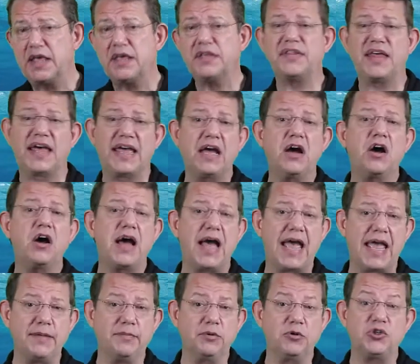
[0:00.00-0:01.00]
they are
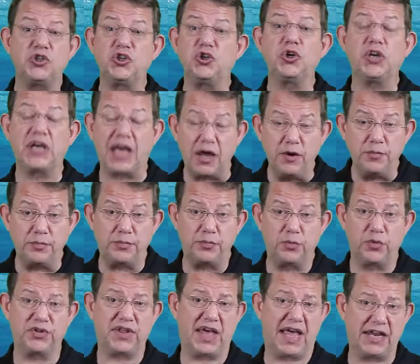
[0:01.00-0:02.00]
able to
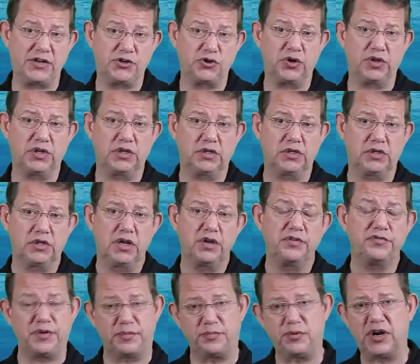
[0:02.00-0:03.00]
cope with atrial
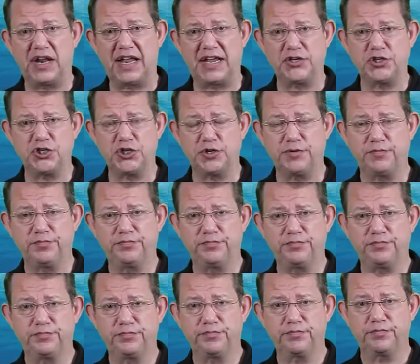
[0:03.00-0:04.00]
fibrillation.
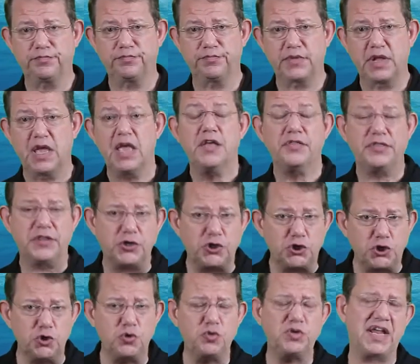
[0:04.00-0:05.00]
The
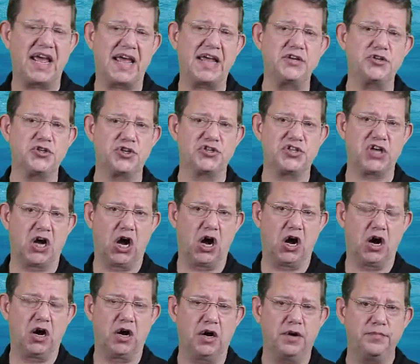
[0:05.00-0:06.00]
two dangers
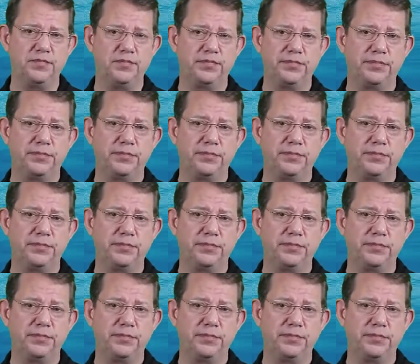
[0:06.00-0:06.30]
are,